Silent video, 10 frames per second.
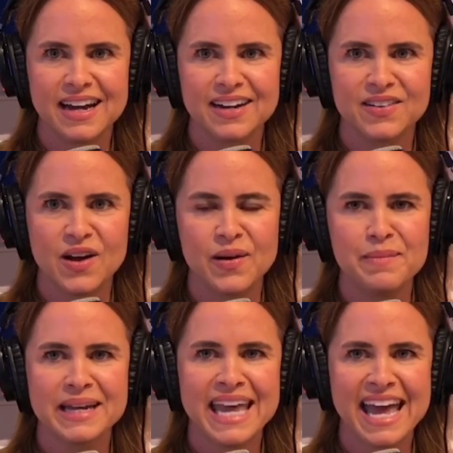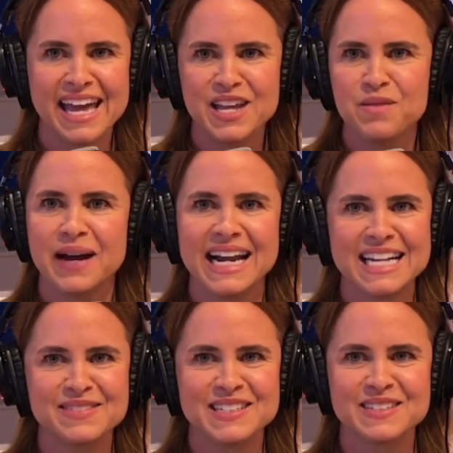I don't know. And McKay, you might
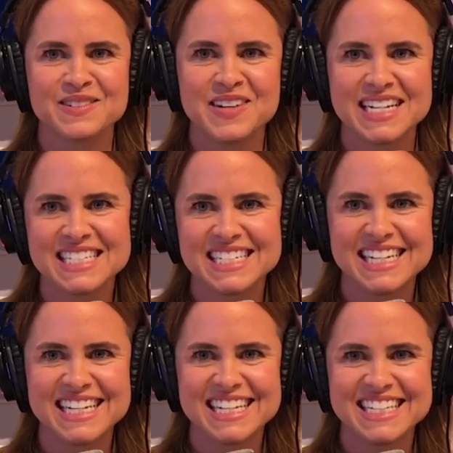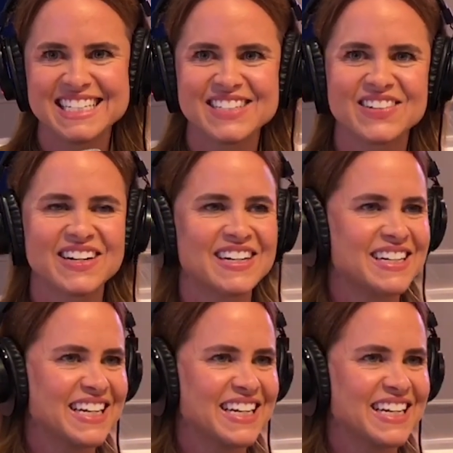ask me some questions or,